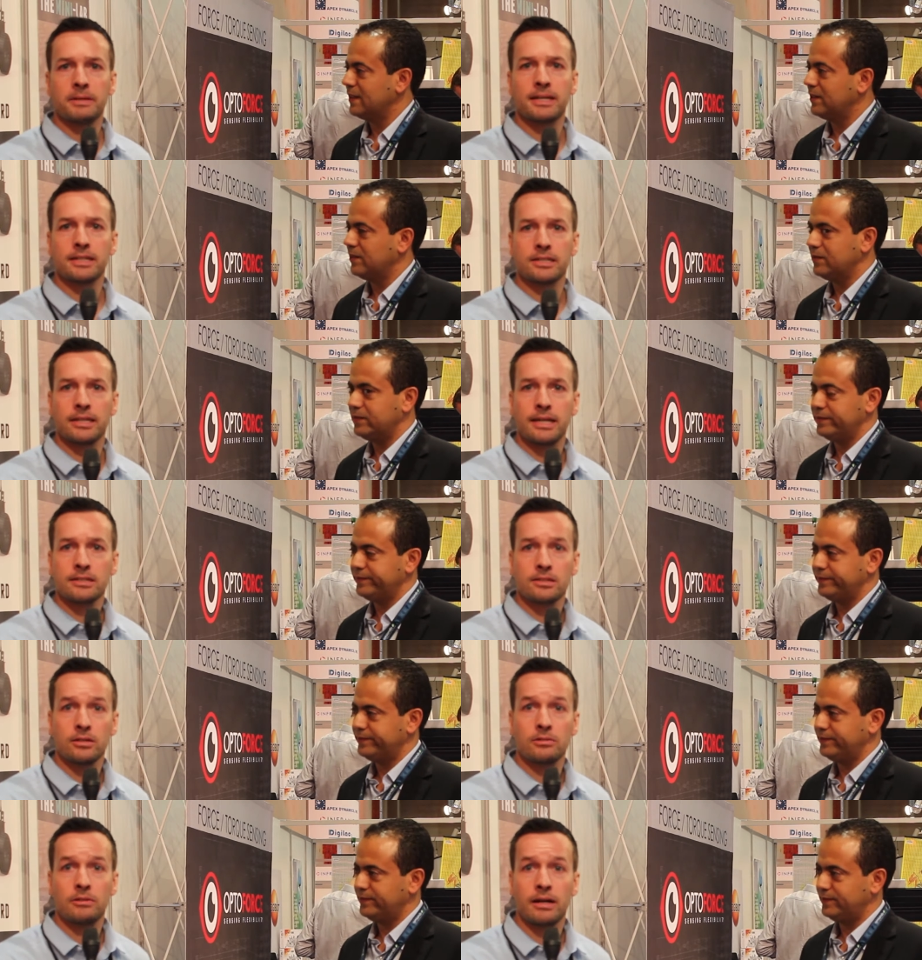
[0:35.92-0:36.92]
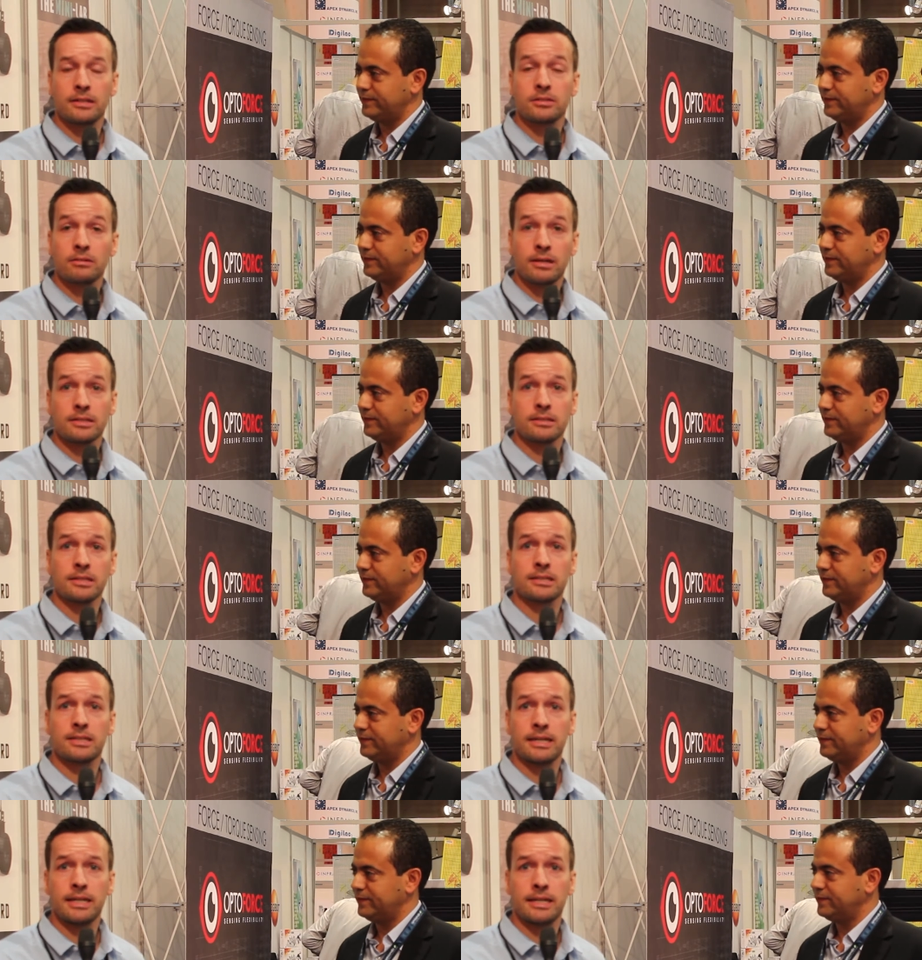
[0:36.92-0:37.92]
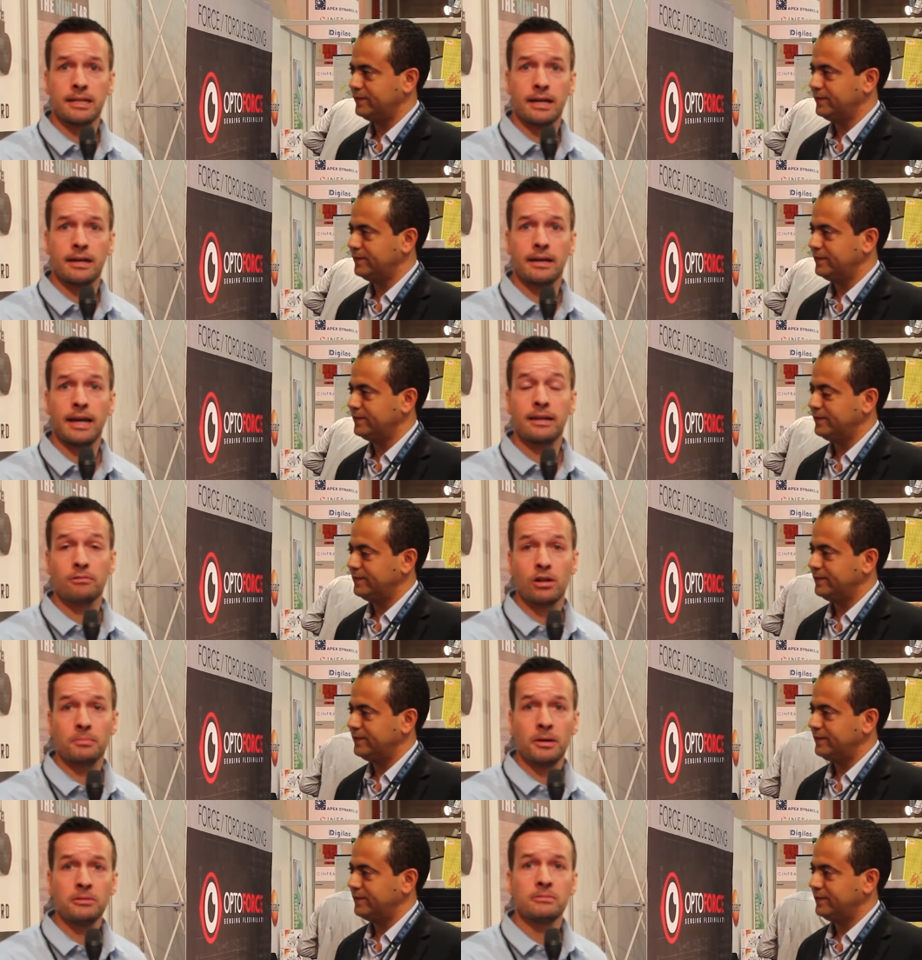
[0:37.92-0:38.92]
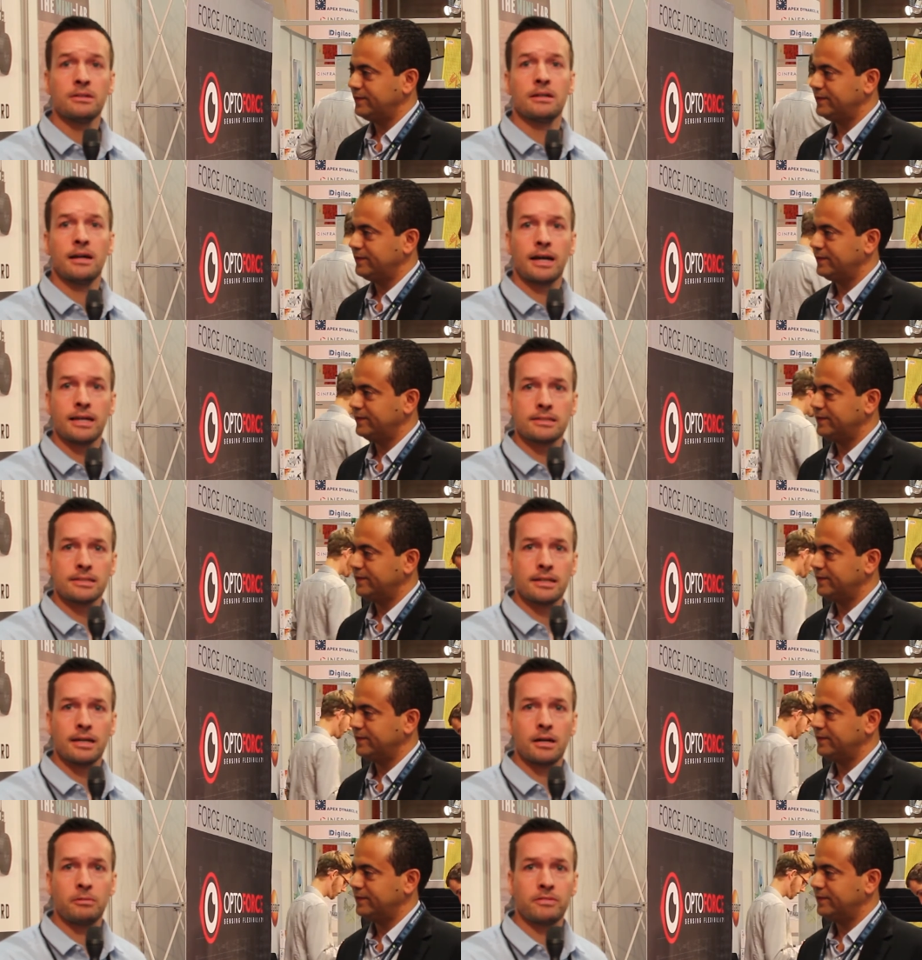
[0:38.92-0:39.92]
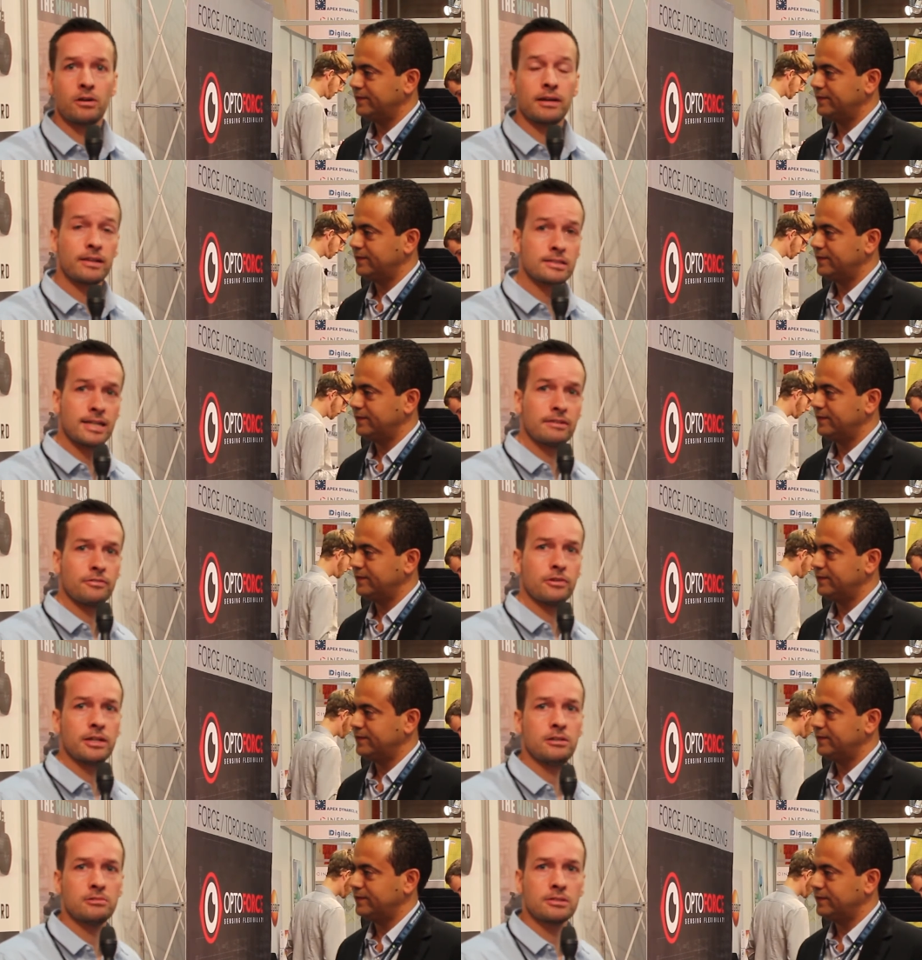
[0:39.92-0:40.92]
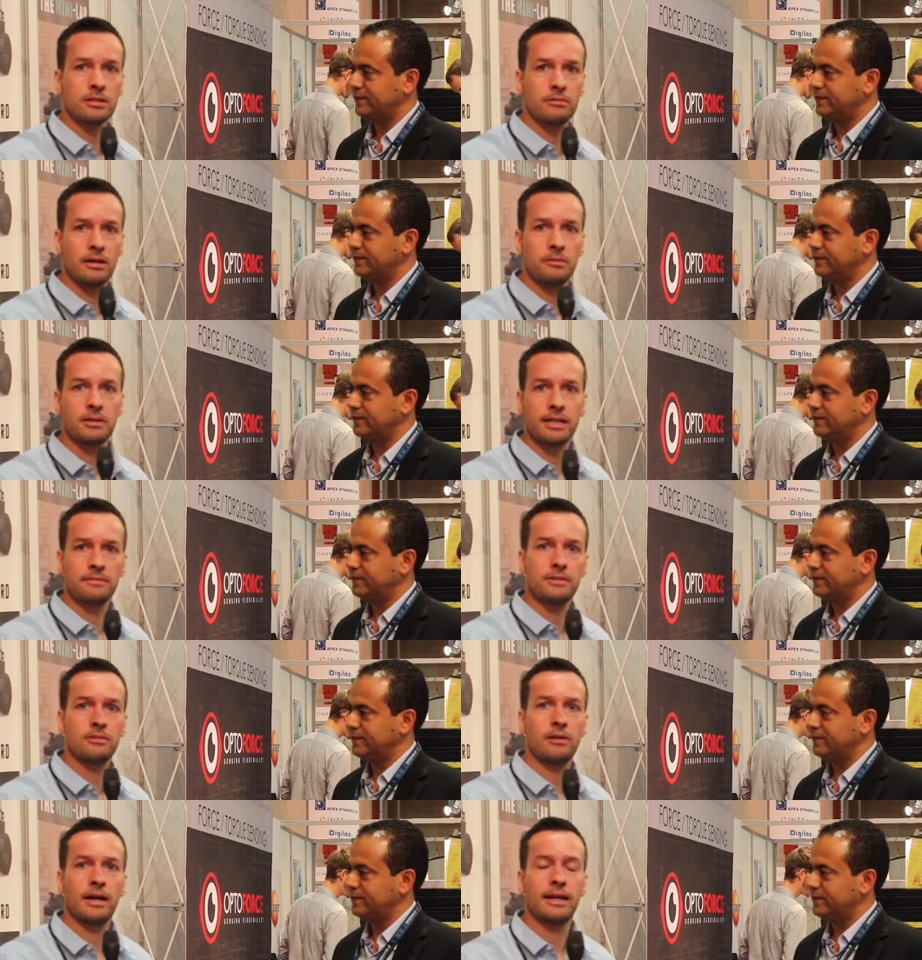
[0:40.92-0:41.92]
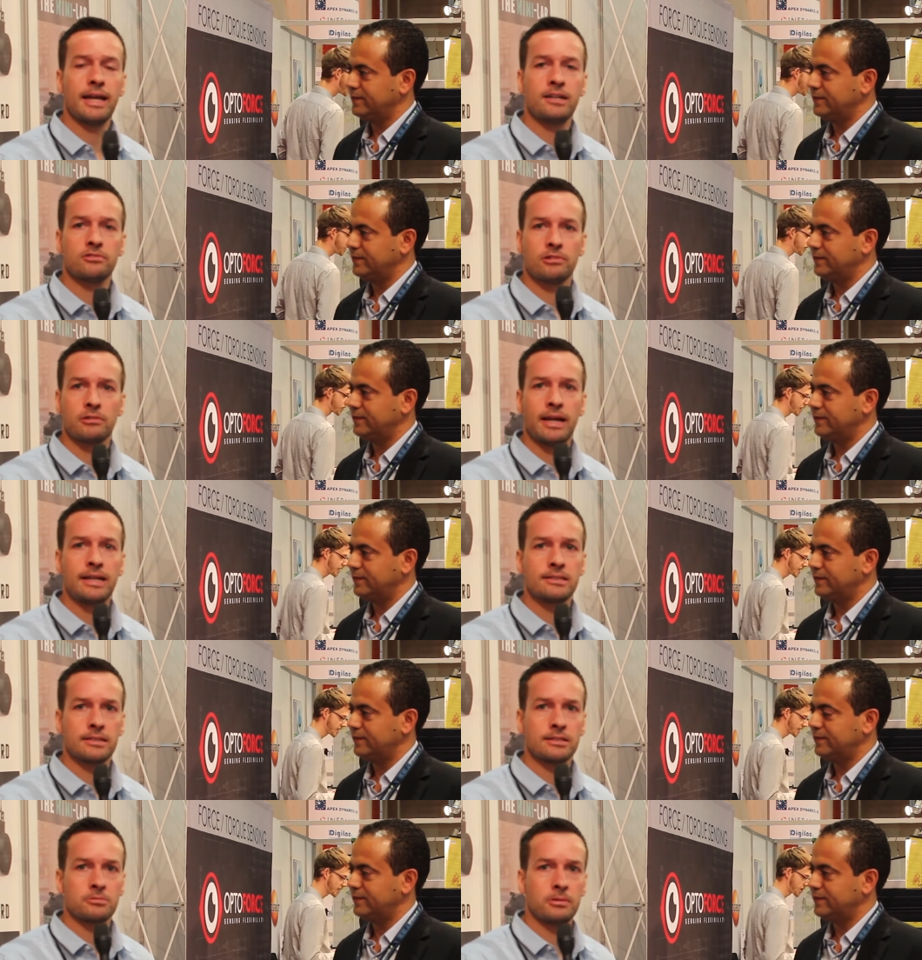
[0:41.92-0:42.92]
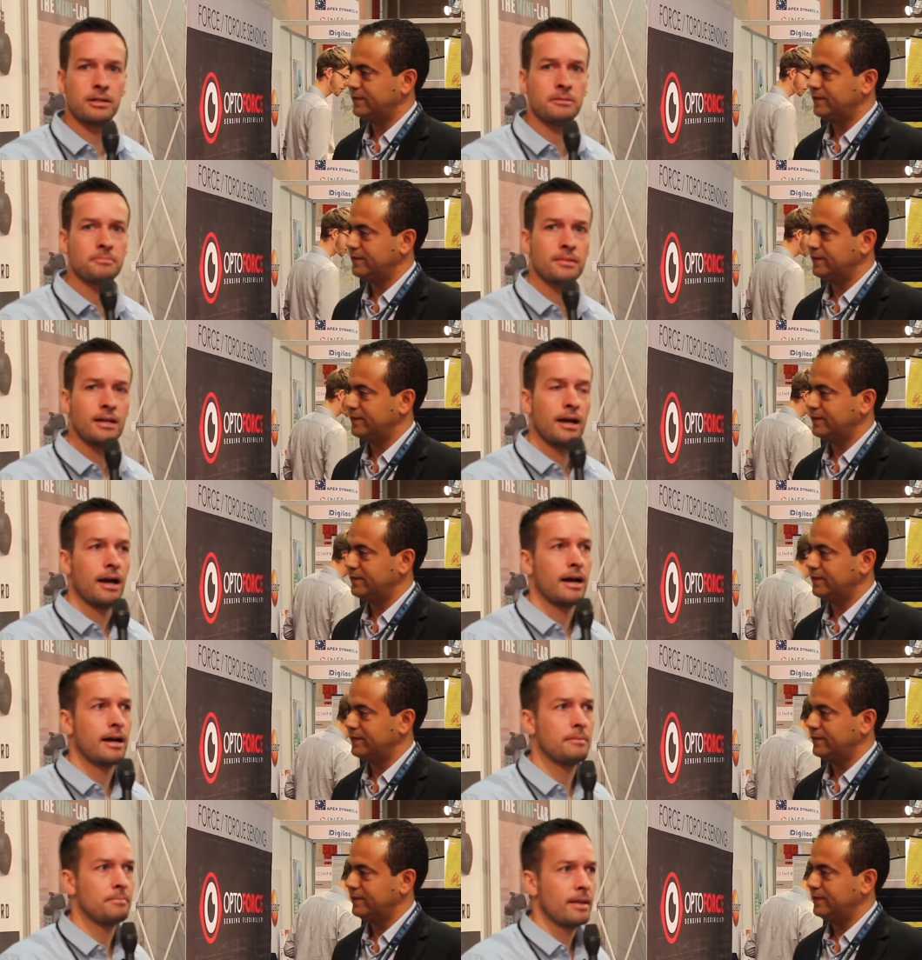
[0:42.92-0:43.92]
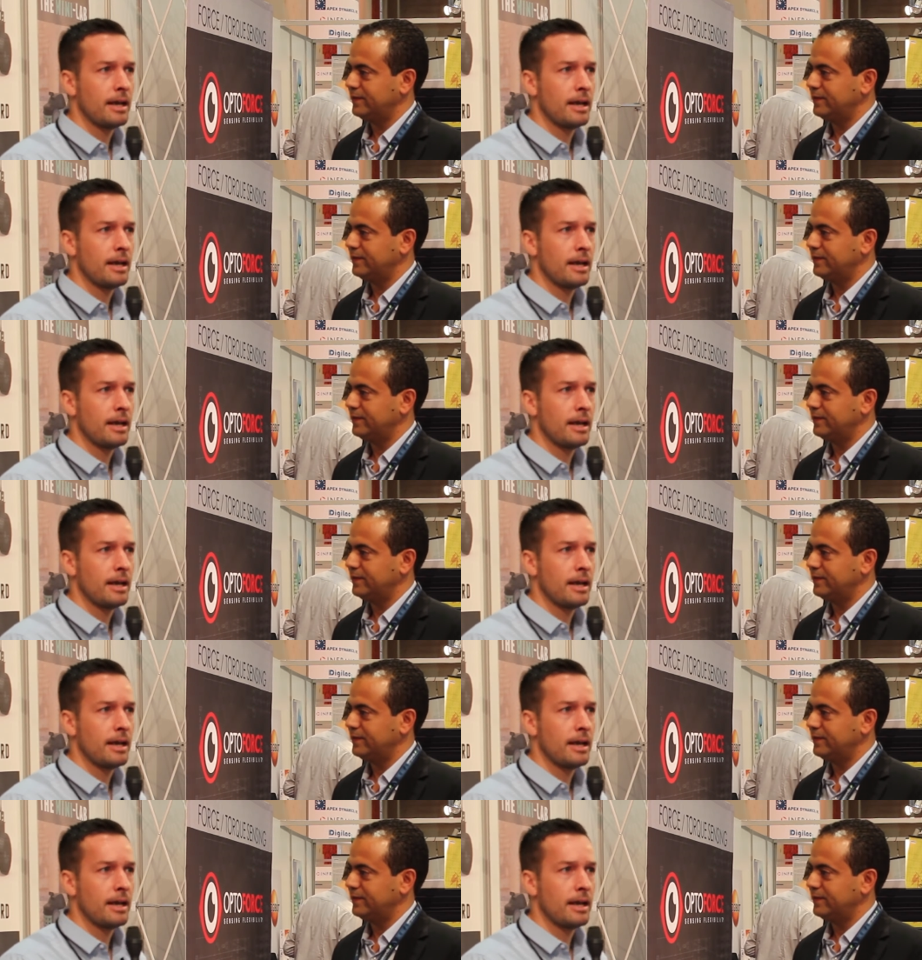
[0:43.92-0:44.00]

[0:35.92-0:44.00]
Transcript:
Speaker 1: English here. So uh, 2016 uh, Innorobo, and uh, we've got another stand for you. So uh, we're going to give you an intro into this one. Um,